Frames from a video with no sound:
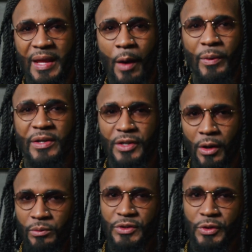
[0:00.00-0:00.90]
And we
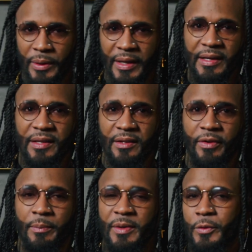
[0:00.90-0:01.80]
don't do it in the
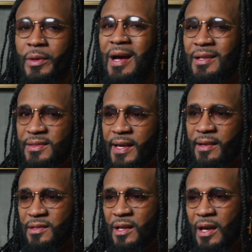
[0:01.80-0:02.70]
familial context